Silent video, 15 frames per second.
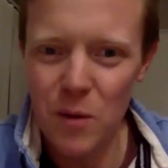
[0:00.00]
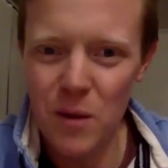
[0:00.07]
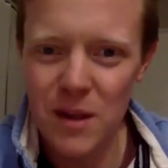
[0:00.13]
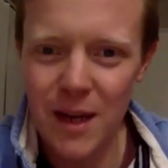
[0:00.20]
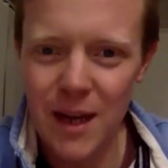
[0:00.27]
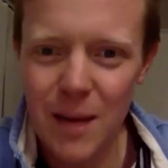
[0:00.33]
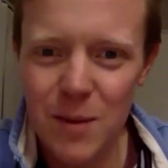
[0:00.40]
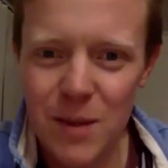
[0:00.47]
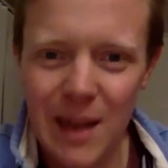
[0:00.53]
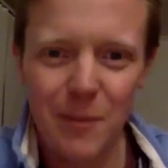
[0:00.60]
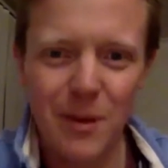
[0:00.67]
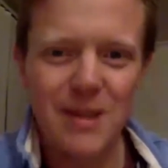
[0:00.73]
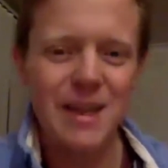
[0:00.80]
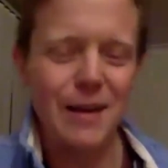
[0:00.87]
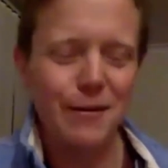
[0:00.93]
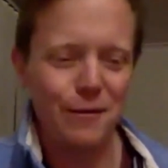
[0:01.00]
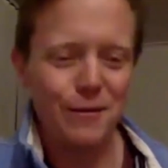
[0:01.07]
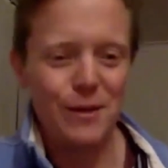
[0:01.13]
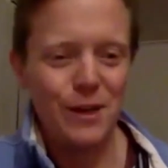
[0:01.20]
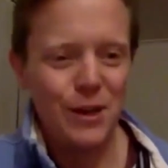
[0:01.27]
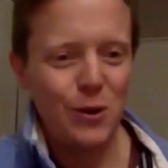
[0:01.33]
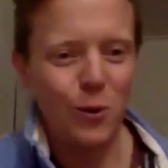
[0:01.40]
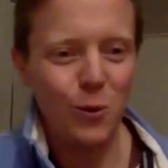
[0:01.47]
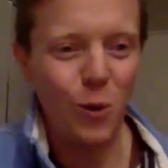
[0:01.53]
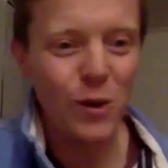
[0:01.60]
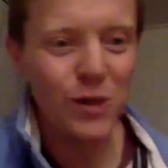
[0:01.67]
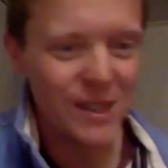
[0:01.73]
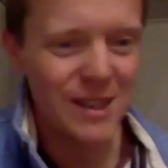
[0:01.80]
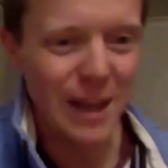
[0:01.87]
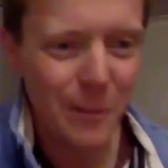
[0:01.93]
I keep telling myself, or want to
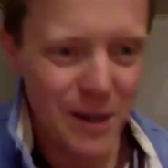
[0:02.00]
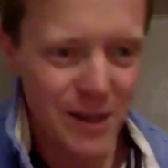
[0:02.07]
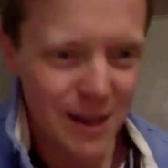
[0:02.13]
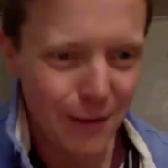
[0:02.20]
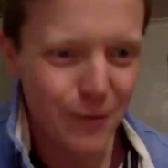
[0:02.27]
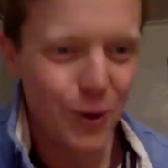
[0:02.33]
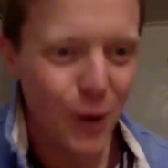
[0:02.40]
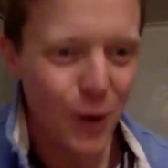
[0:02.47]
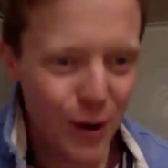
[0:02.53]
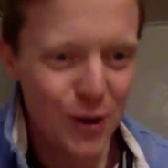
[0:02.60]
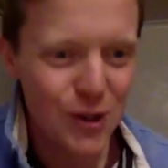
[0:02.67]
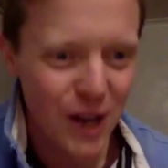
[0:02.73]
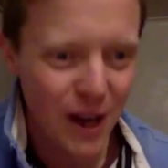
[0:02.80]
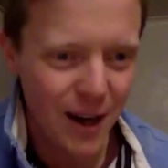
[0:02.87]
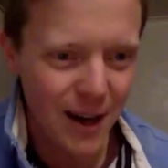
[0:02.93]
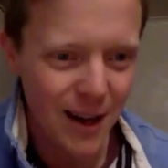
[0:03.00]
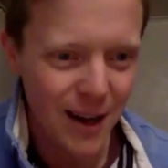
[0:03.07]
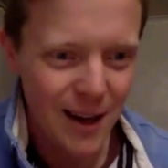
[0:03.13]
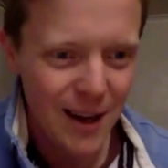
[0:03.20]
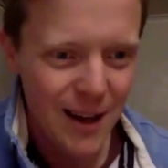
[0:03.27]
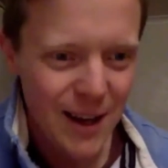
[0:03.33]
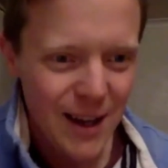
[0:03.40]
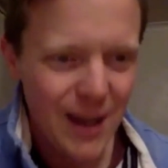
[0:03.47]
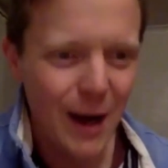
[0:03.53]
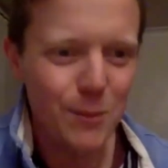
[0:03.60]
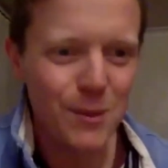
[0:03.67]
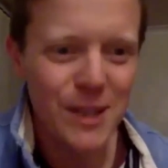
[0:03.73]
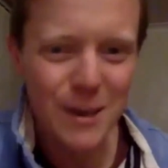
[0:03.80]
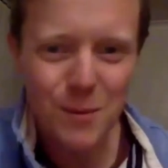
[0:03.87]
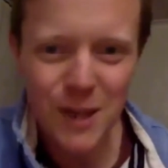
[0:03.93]
tell myself, you're a good guy,
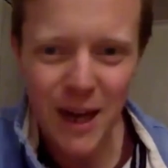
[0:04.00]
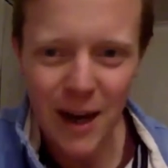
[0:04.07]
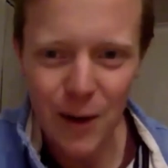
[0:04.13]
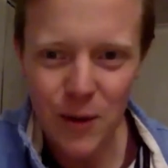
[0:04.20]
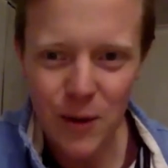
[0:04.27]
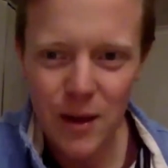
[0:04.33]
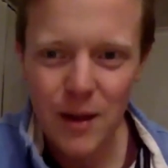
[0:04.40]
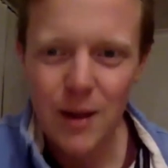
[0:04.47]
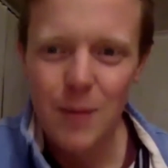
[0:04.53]
deep down.